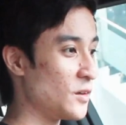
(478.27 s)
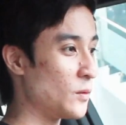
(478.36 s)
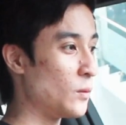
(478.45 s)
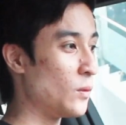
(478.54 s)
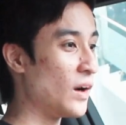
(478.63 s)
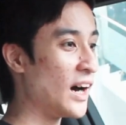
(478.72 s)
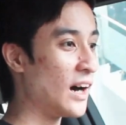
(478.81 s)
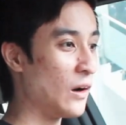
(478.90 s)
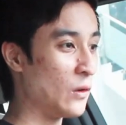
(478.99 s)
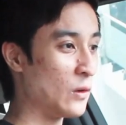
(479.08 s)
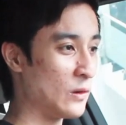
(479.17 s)

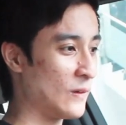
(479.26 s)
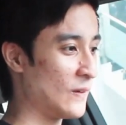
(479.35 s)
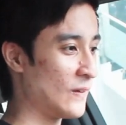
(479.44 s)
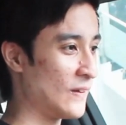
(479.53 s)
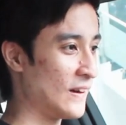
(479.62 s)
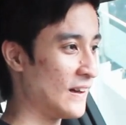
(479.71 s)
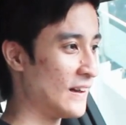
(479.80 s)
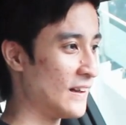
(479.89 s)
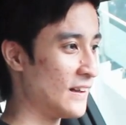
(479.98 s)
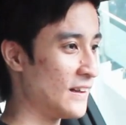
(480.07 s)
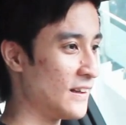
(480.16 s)
Wow.
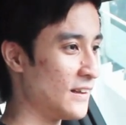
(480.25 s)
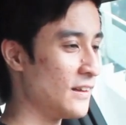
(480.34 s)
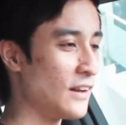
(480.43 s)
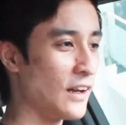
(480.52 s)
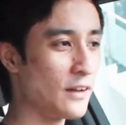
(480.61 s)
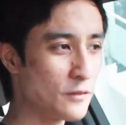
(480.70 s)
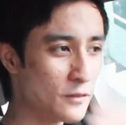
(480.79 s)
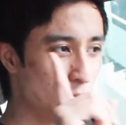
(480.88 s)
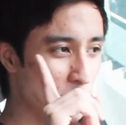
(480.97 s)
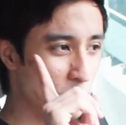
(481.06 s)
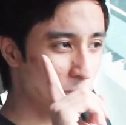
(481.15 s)

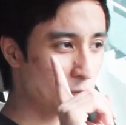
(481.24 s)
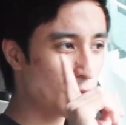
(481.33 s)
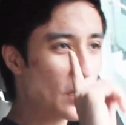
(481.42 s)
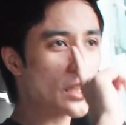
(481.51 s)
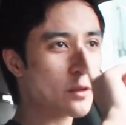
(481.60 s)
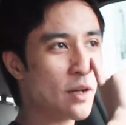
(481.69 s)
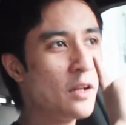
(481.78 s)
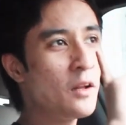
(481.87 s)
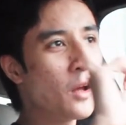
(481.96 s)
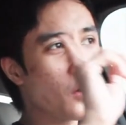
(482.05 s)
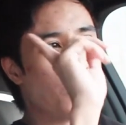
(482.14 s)
And as well,
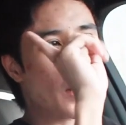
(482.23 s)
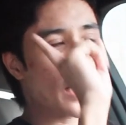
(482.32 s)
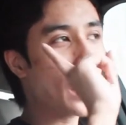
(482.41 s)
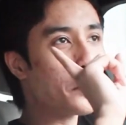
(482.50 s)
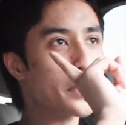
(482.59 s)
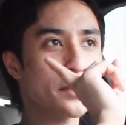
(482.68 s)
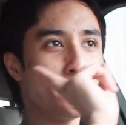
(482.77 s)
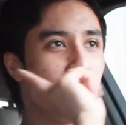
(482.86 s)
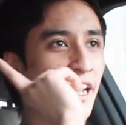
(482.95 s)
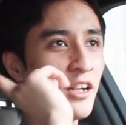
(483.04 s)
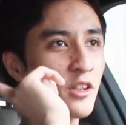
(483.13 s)
when I was being